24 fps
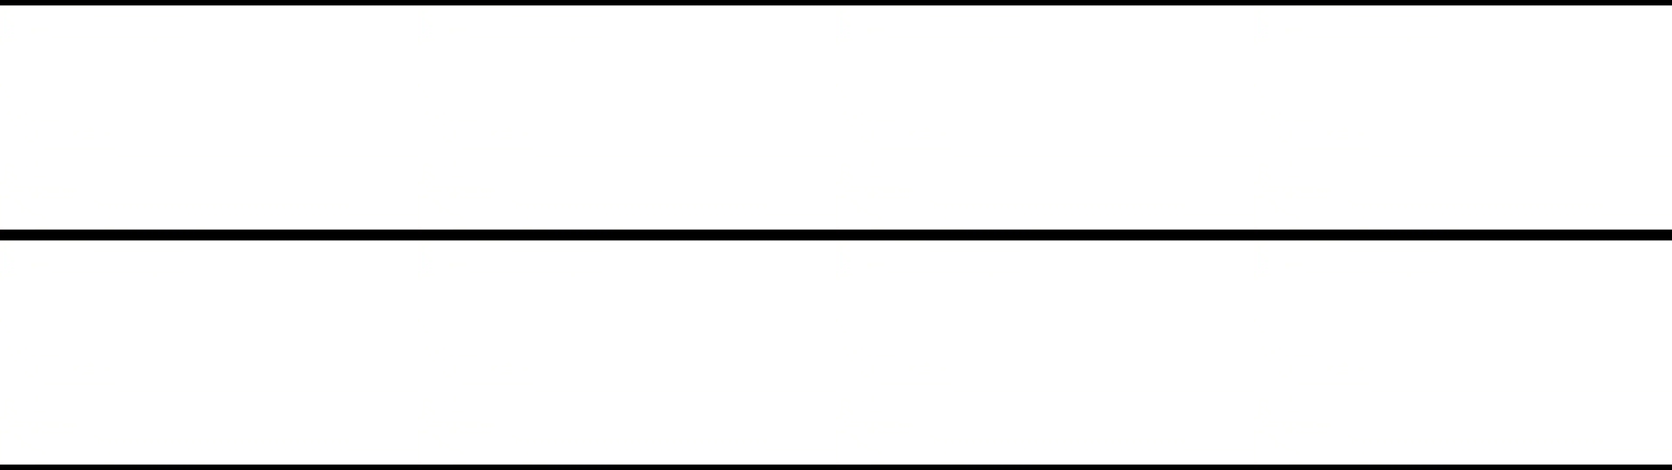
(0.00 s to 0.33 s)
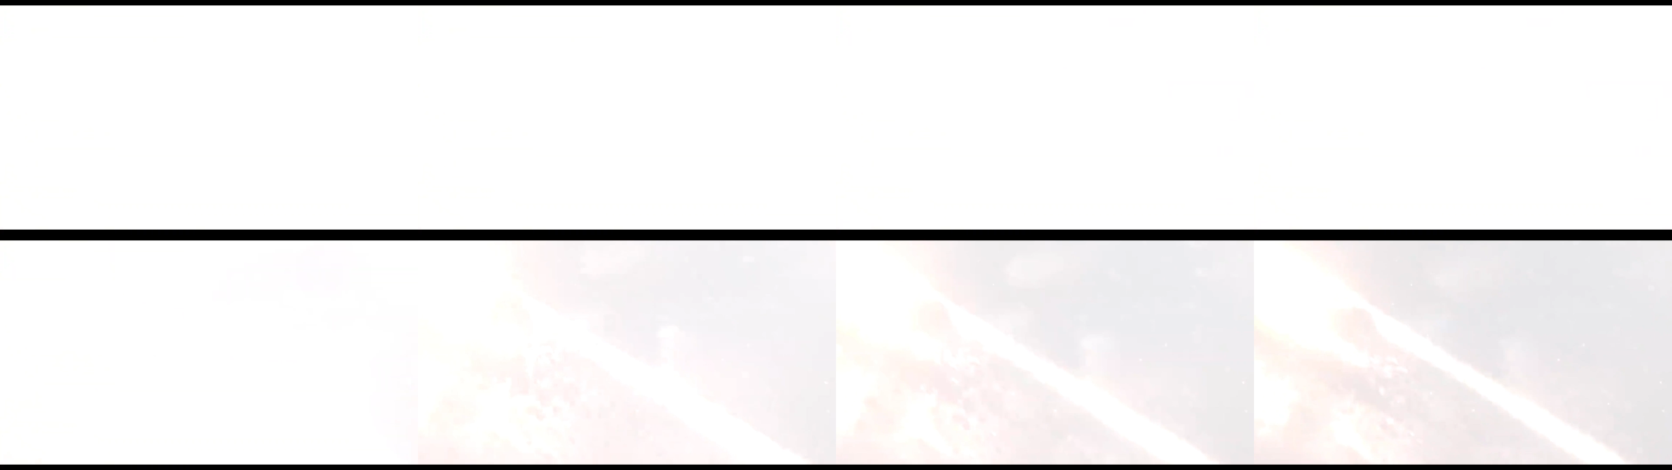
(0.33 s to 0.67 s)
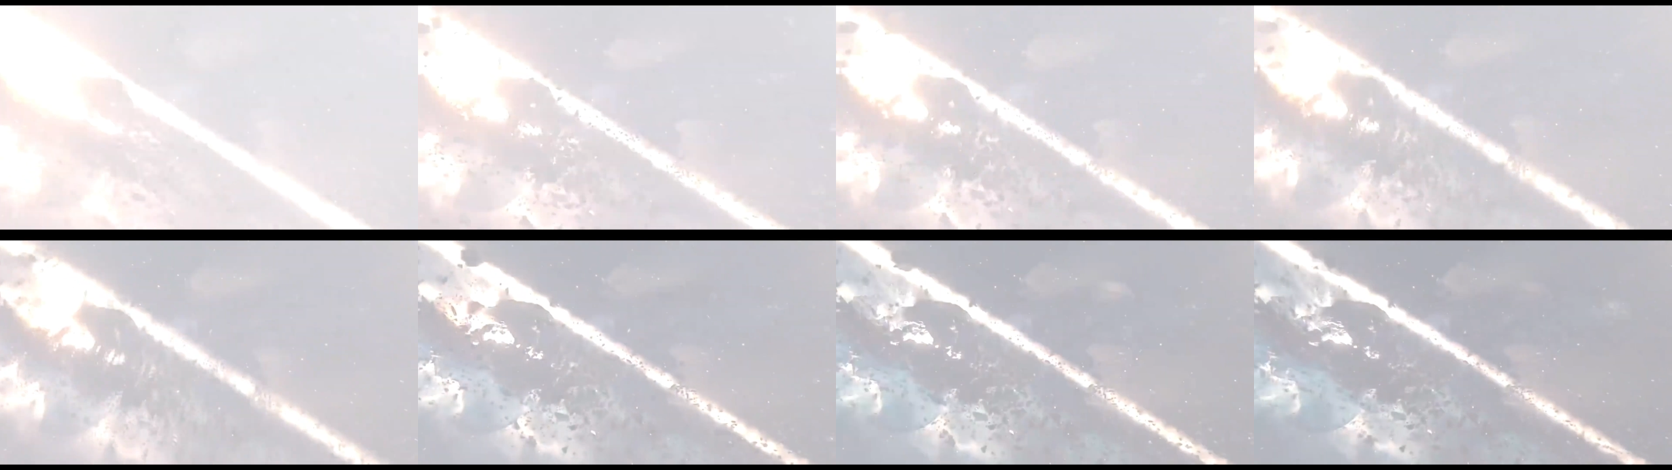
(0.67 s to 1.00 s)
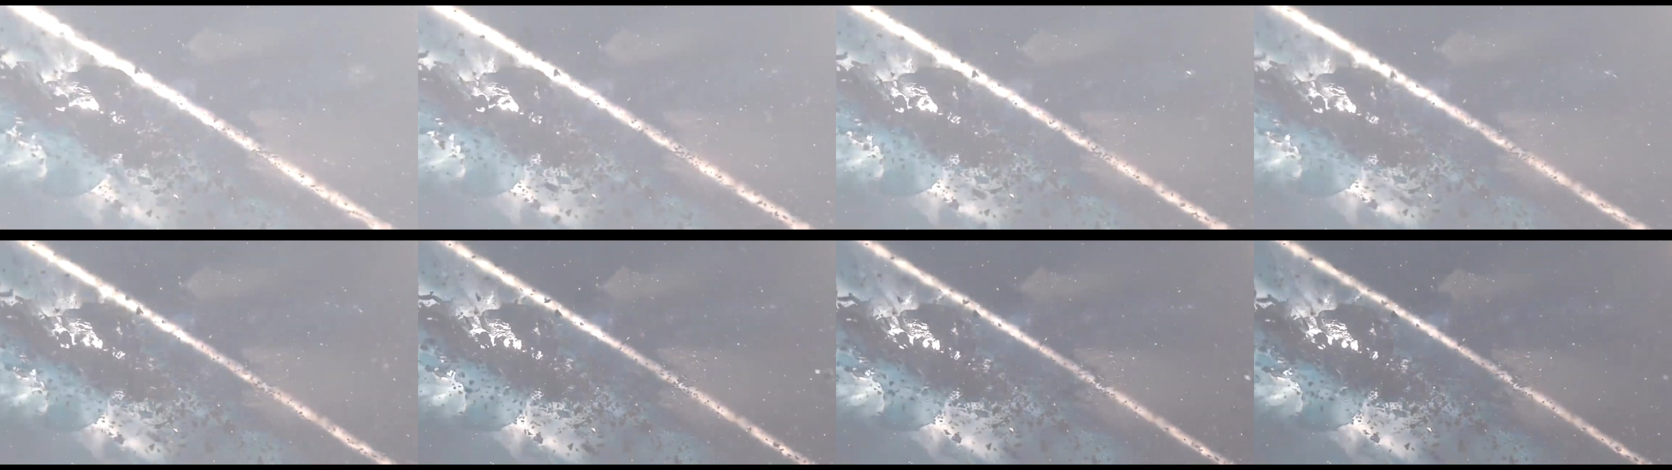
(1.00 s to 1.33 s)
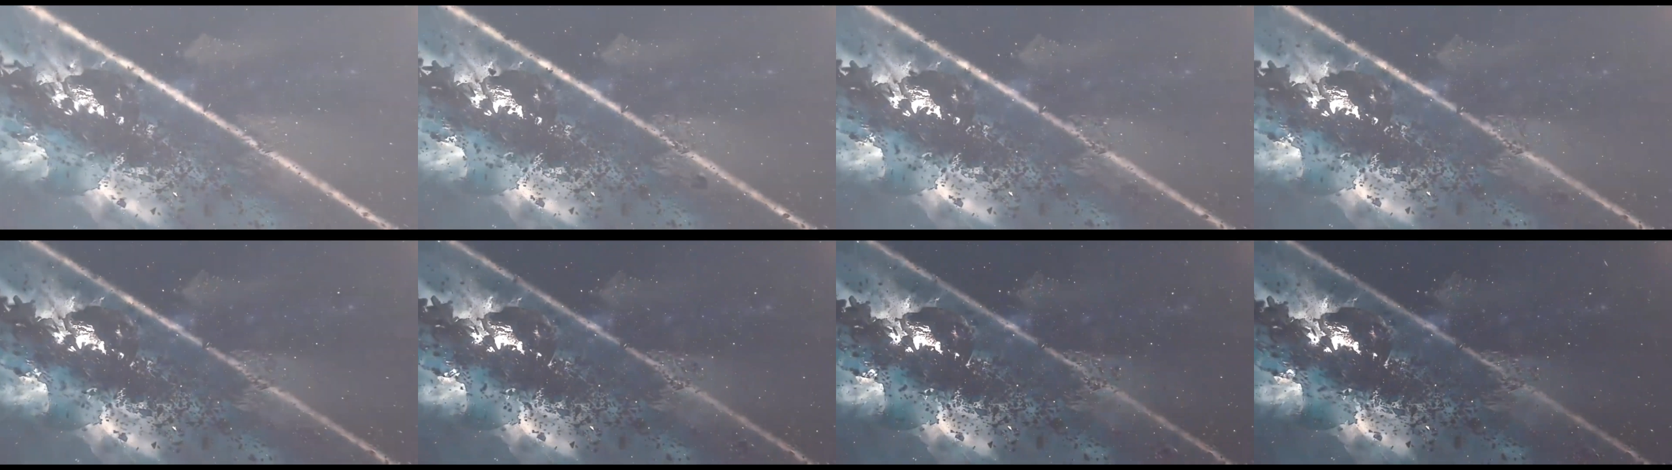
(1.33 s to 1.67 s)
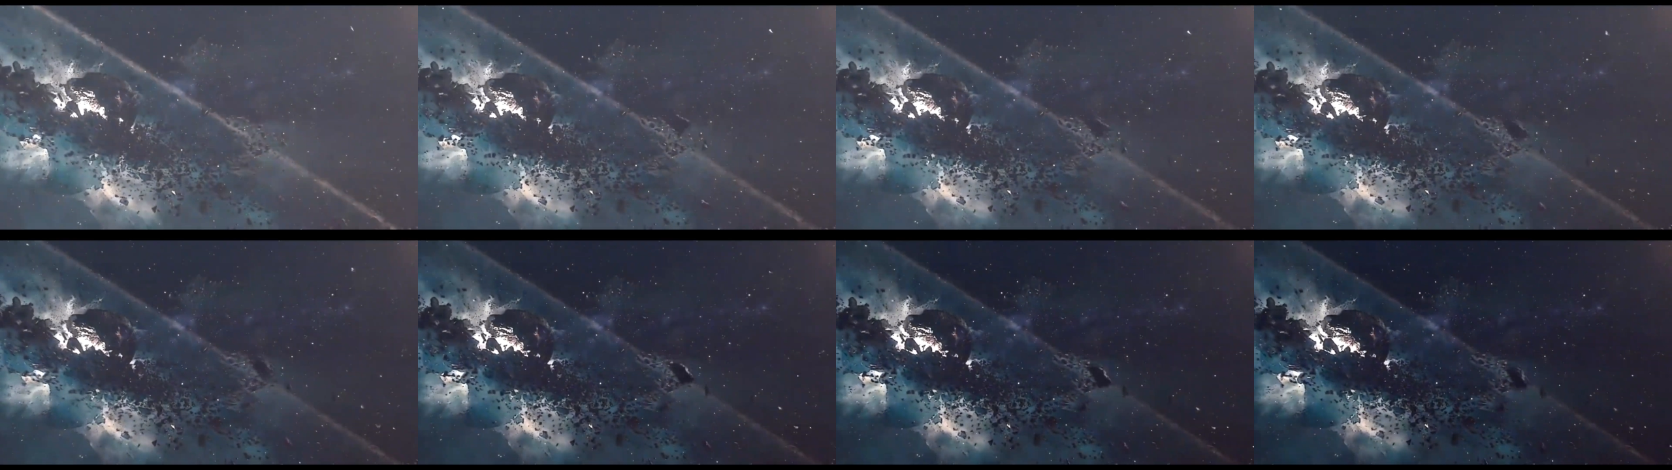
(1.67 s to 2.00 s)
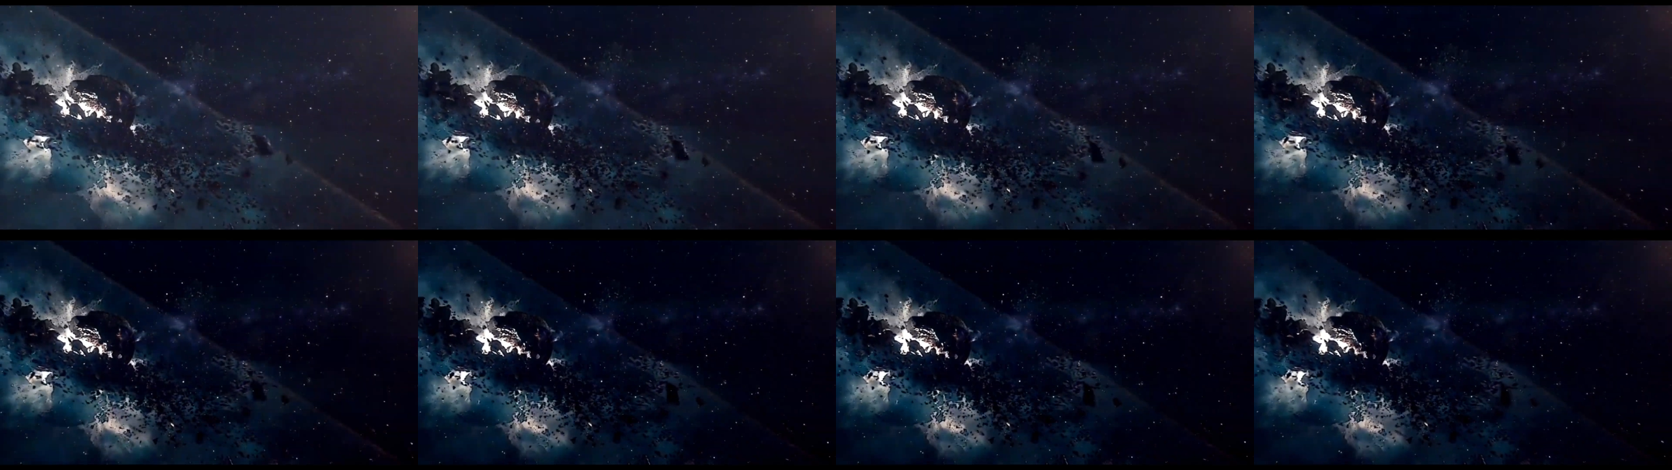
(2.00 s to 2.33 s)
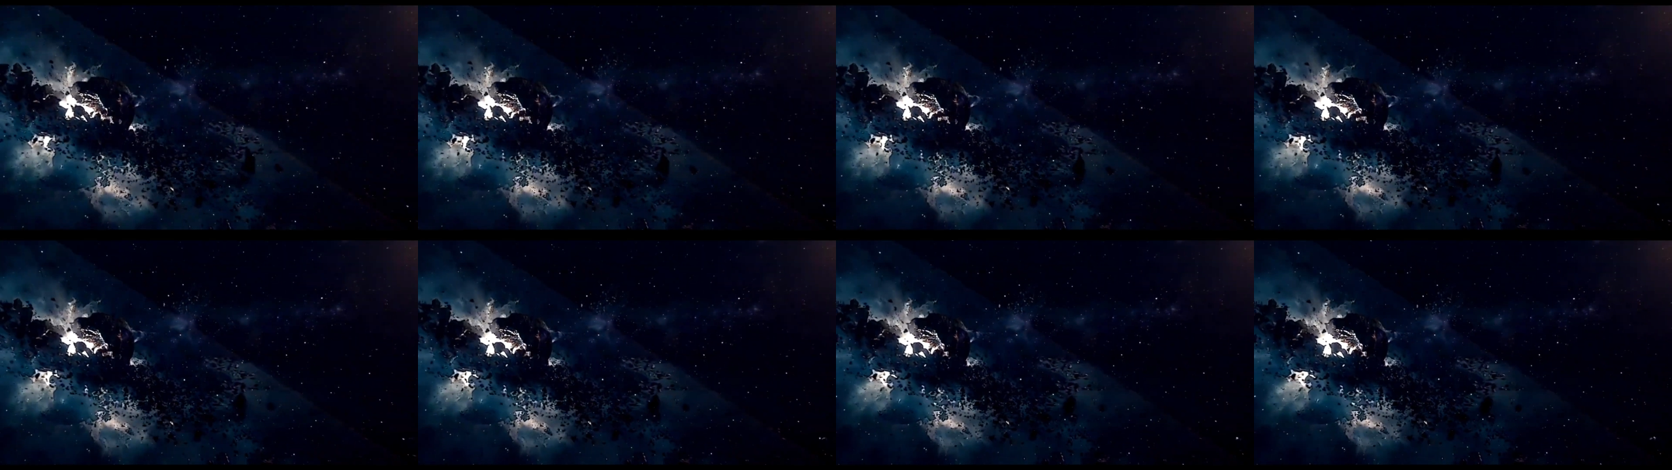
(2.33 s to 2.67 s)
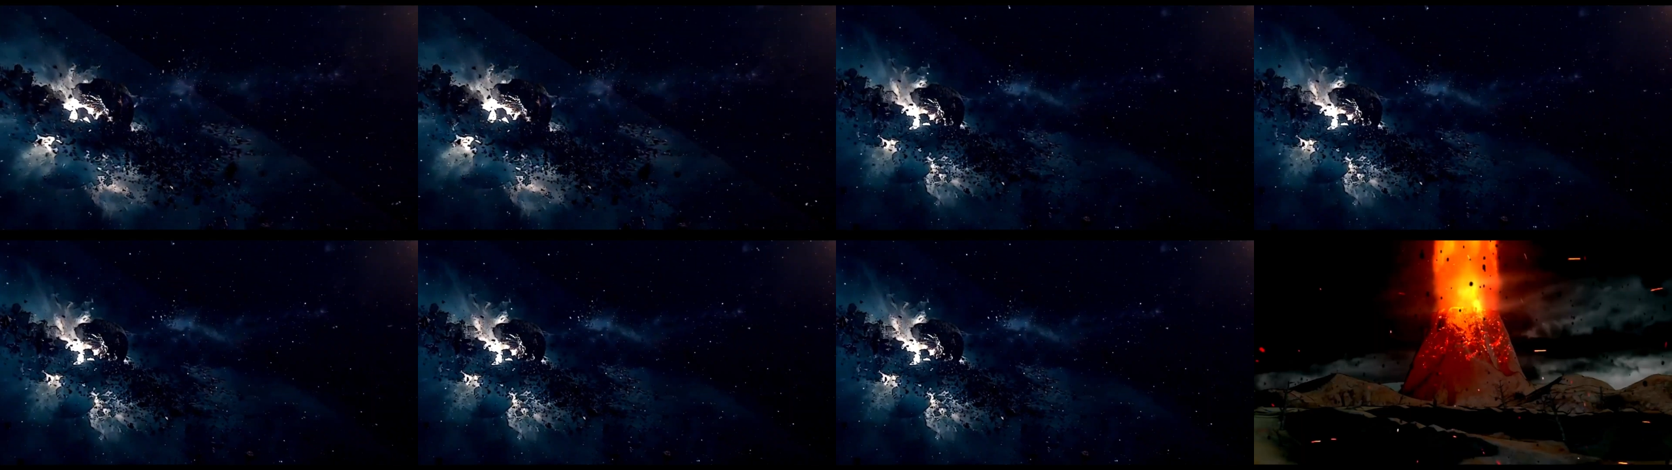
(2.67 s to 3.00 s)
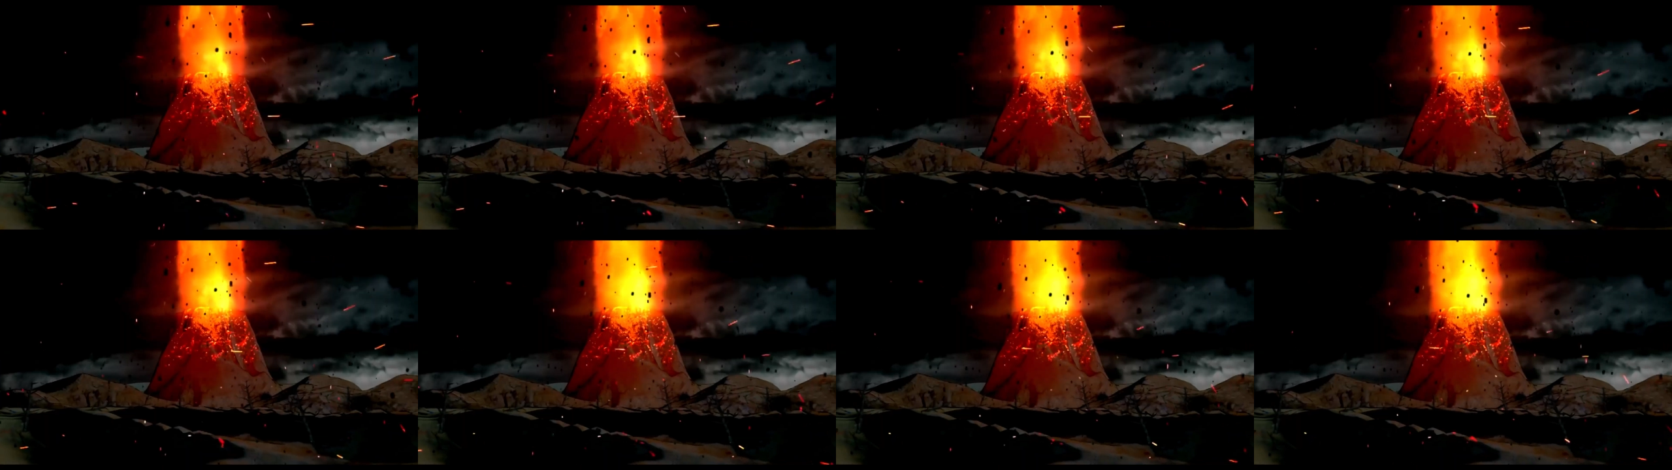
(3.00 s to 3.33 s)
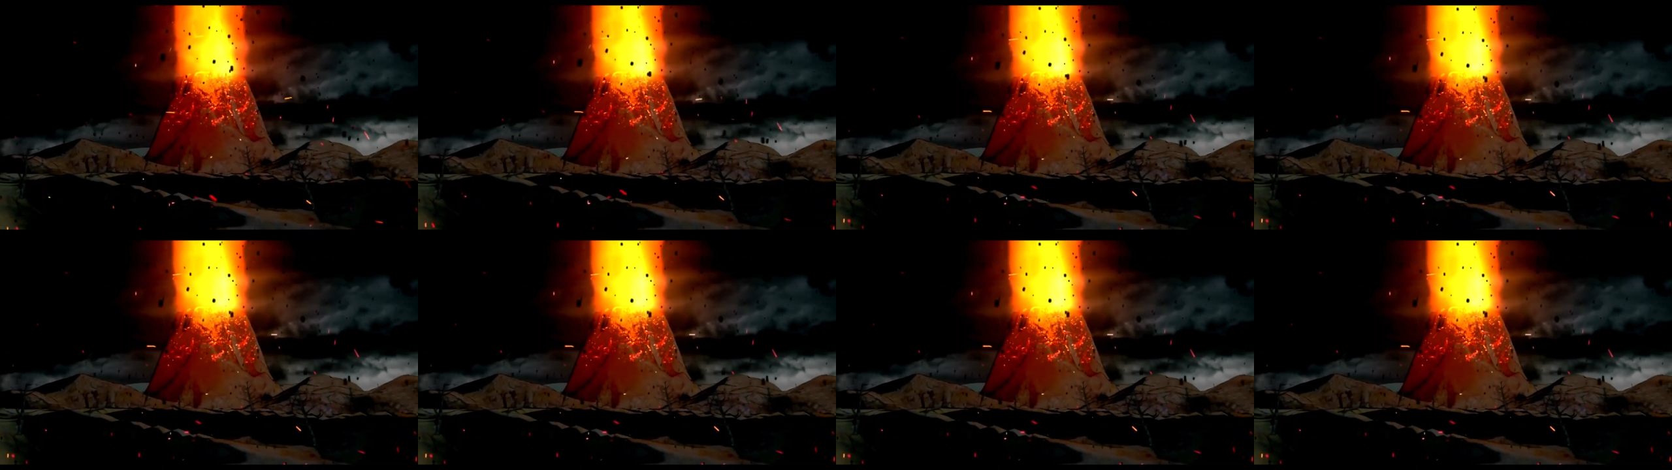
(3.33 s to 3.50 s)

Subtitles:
No face is visible, so there are no lips to read.